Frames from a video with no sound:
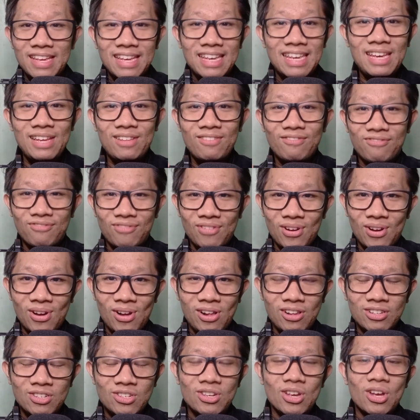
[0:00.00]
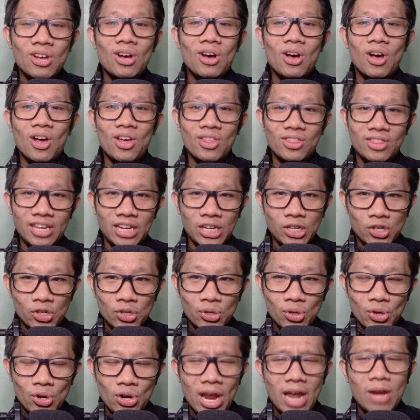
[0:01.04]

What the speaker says: It falls on the insured.